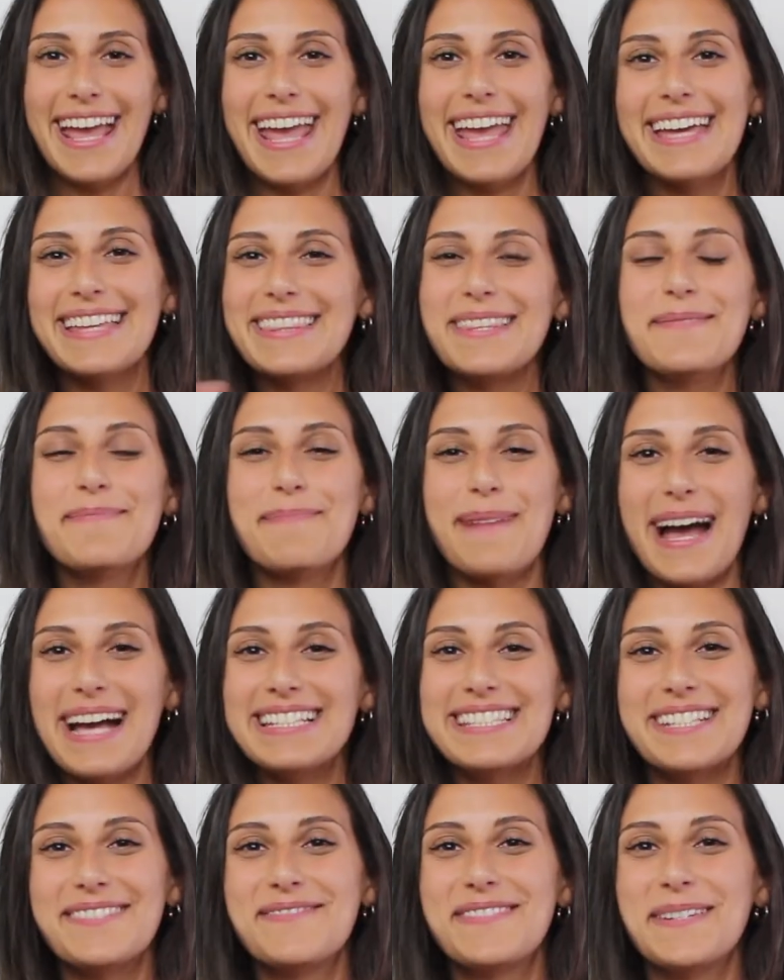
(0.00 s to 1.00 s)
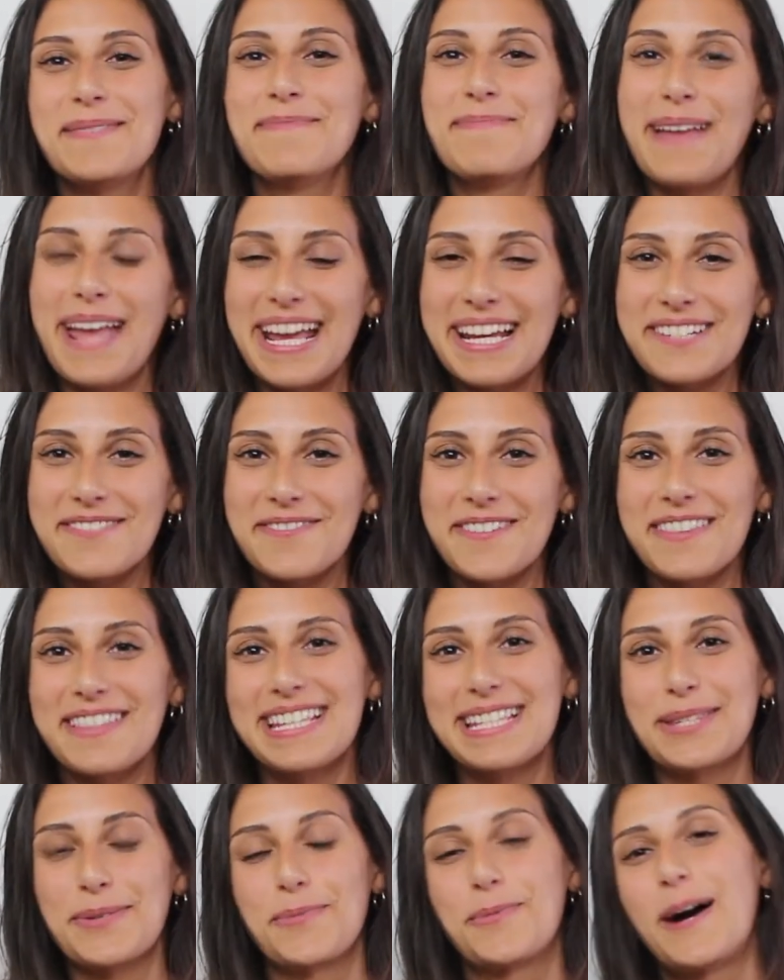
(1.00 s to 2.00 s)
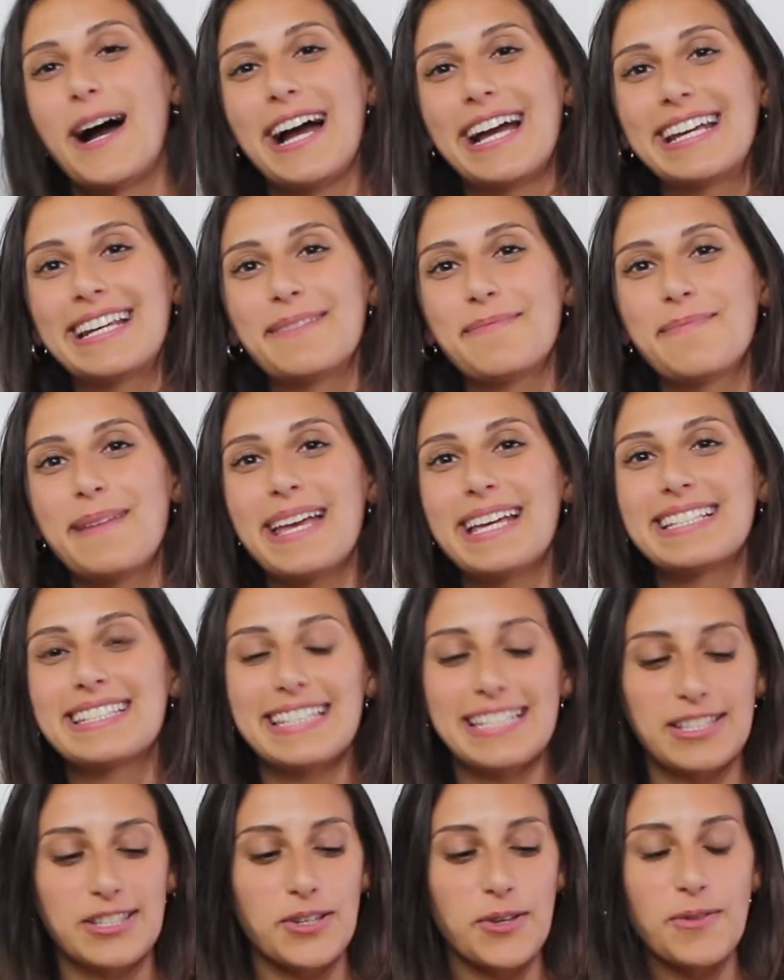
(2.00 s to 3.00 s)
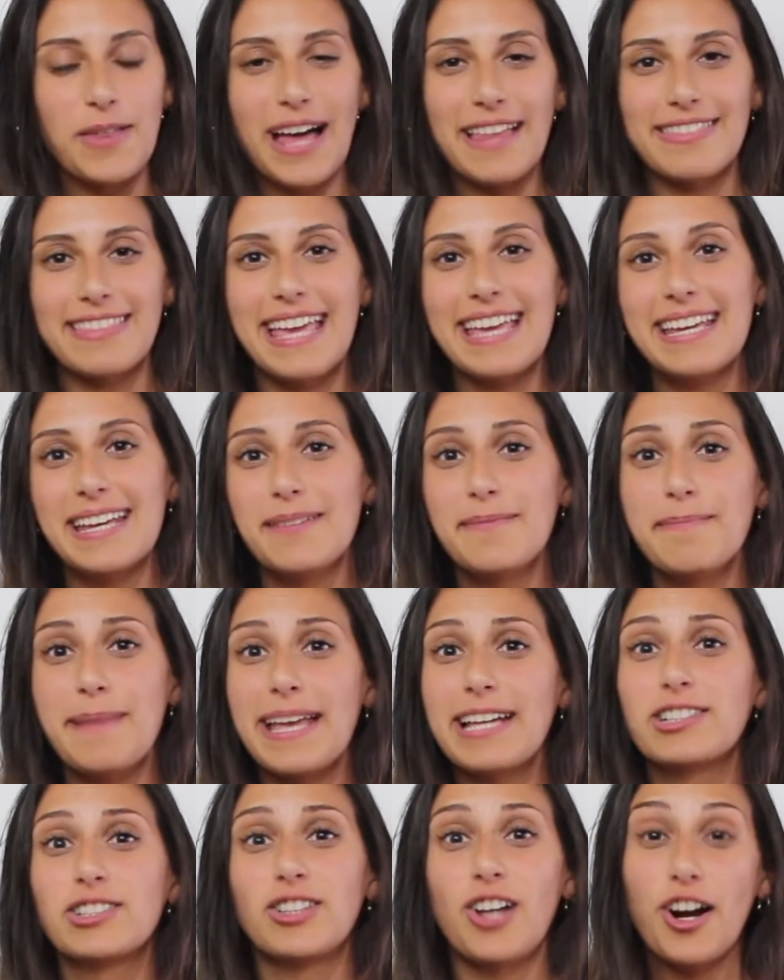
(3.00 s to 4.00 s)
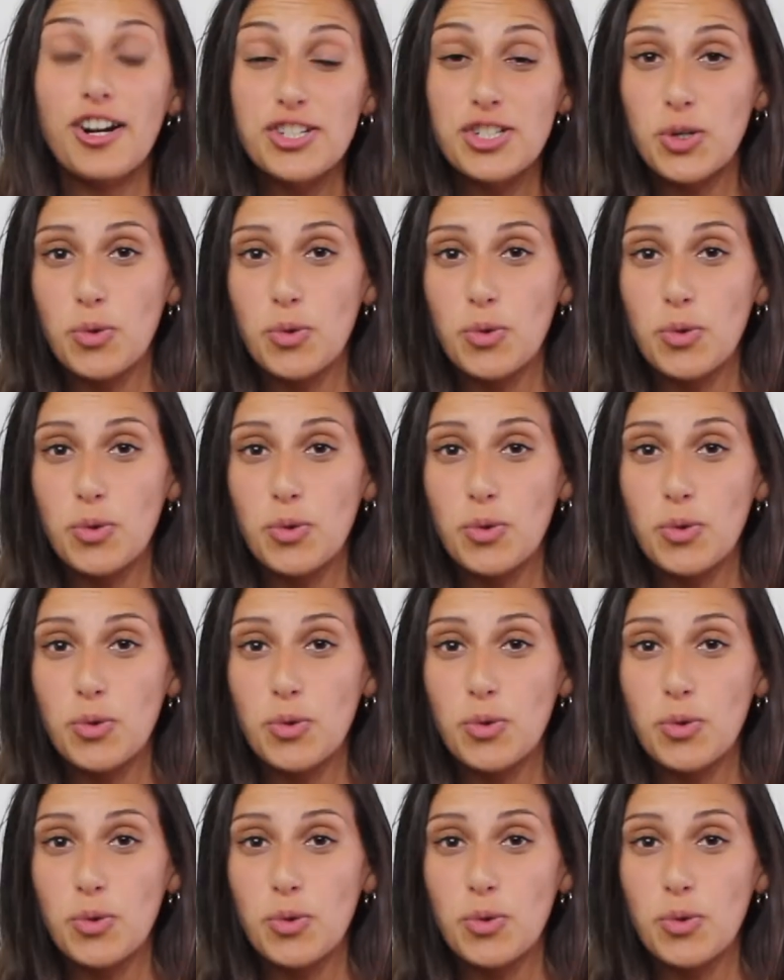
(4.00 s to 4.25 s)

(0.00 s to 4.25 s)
And the massive demand for this wine makes it so that they can make large